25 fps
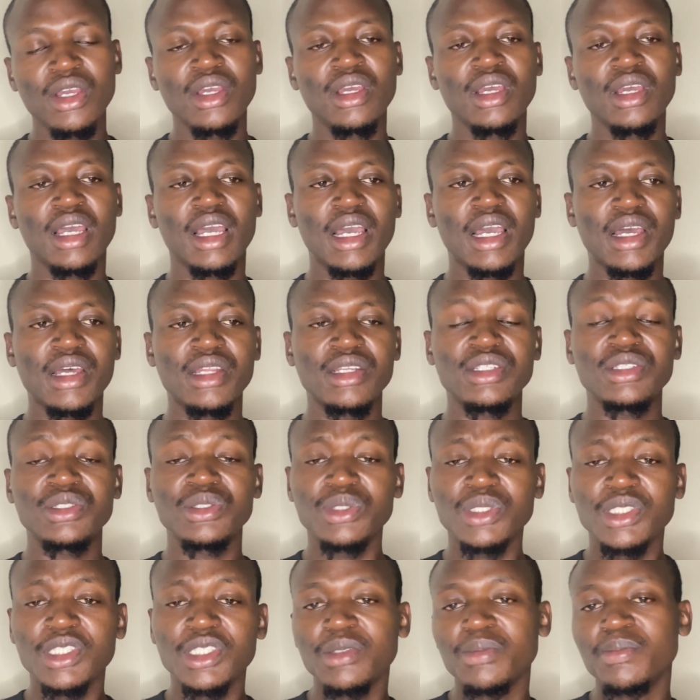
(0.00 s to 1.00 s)
And
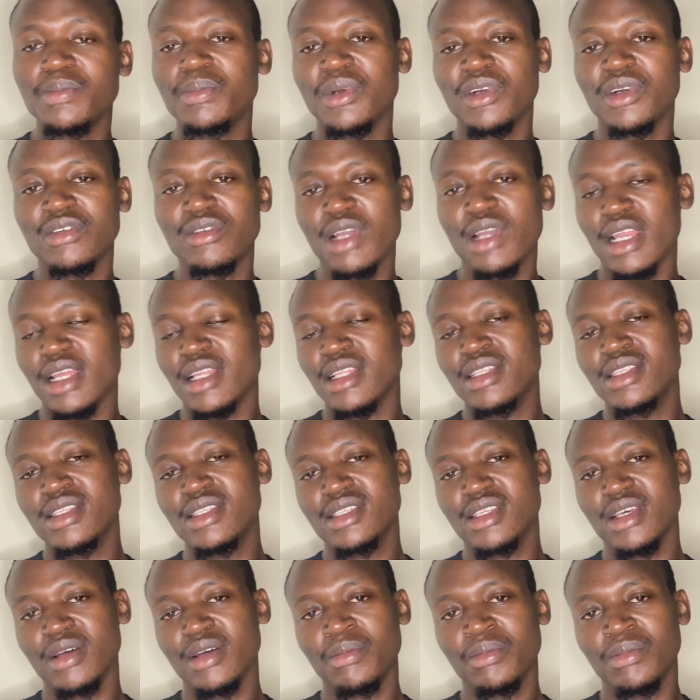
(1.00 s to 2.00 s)
YouTube provides
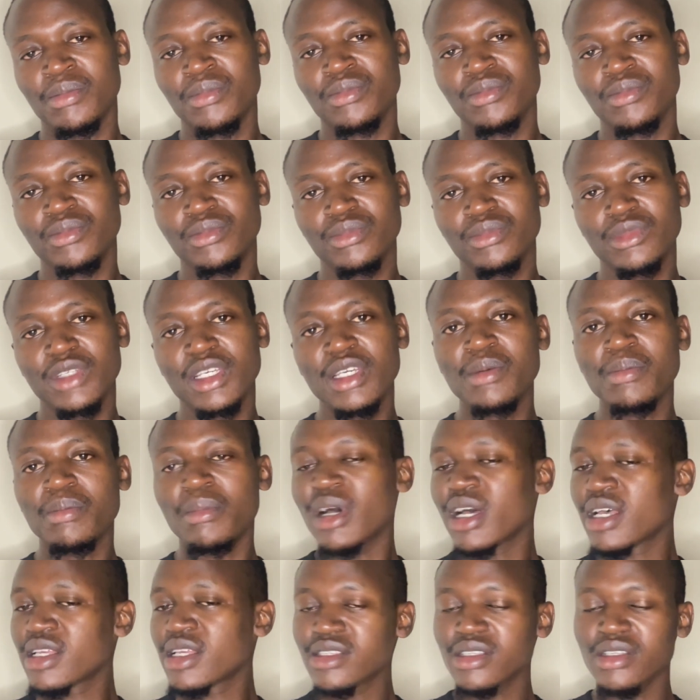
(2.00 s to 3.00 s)
some
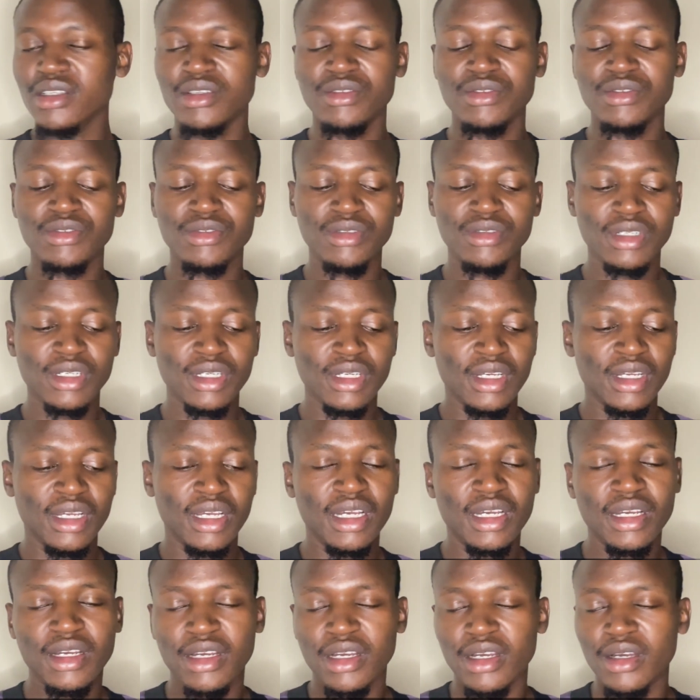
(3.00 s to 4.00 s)
massive
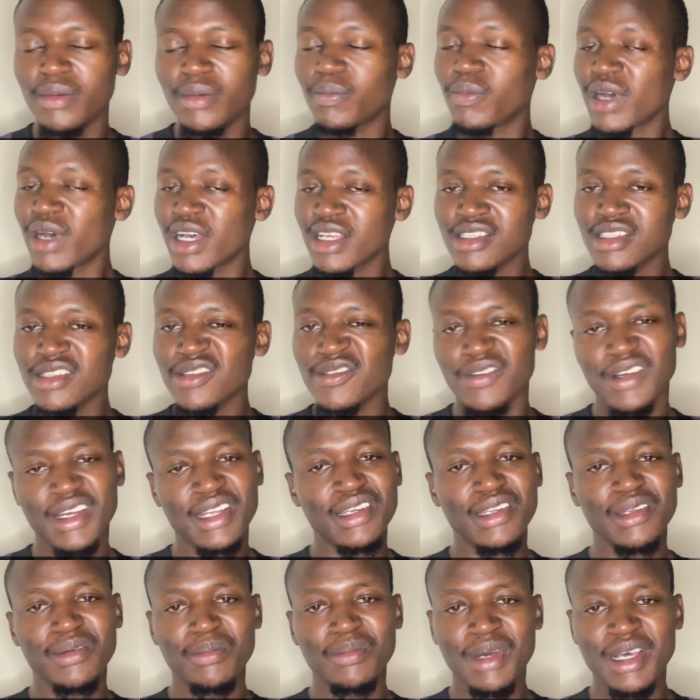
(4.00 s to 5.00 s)
and
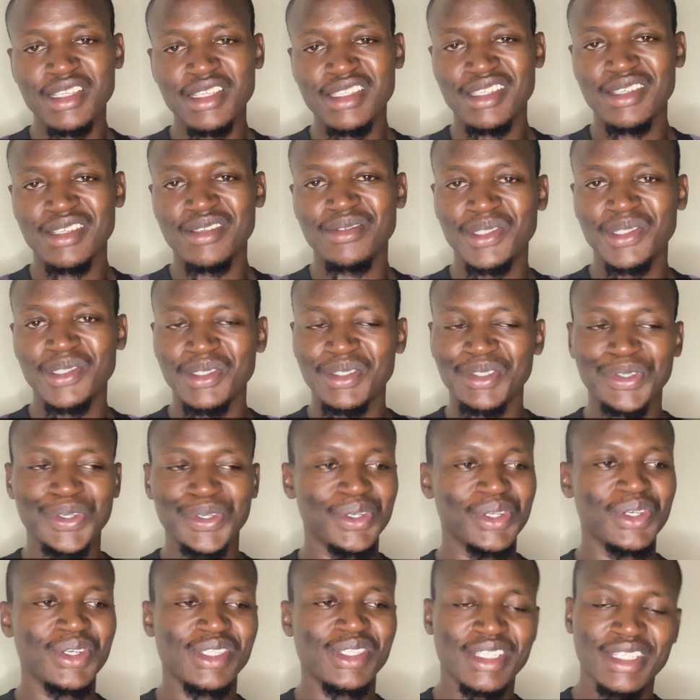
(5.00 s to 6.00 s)
immersive
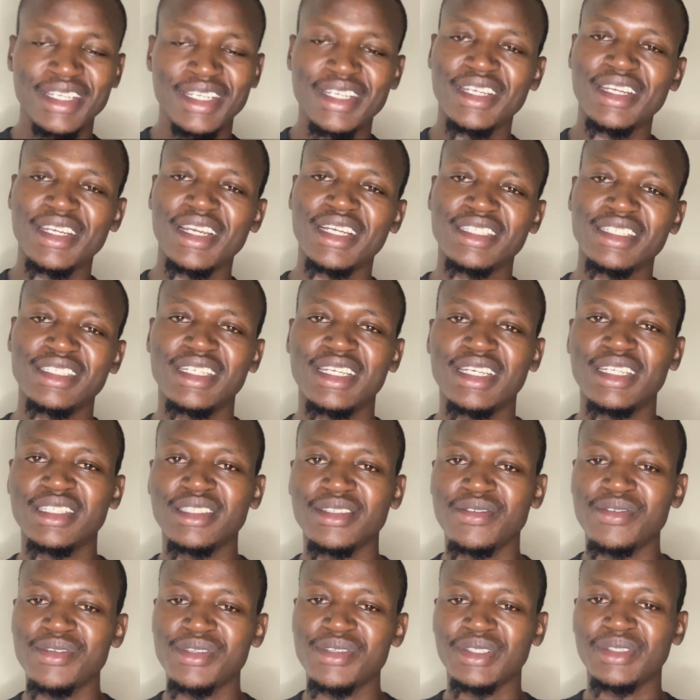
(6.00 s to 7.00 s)
tutorials in React
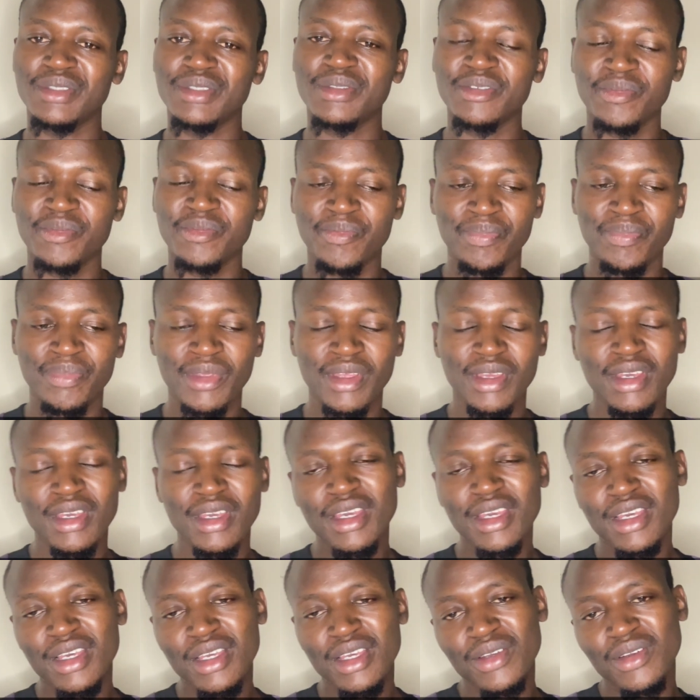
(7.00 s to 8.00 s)
Native. So
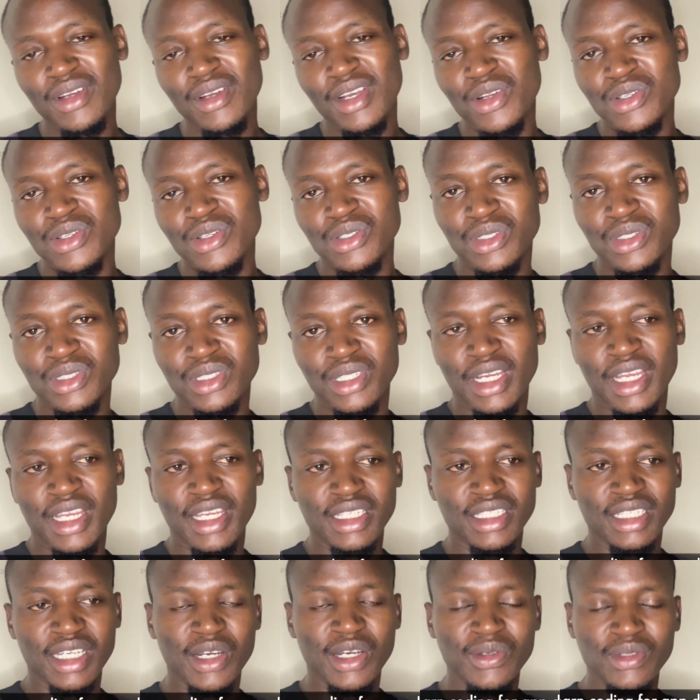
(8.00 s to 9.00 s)
you can also try
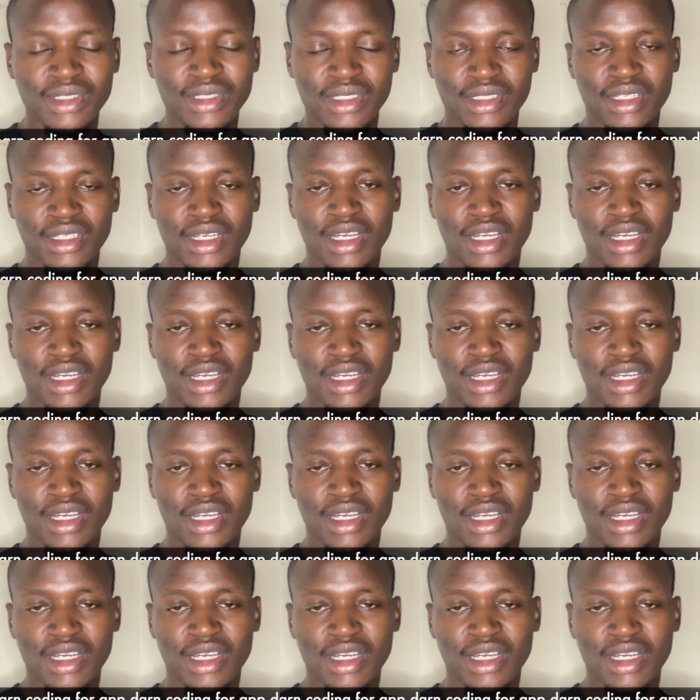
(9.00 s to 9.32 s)
it out.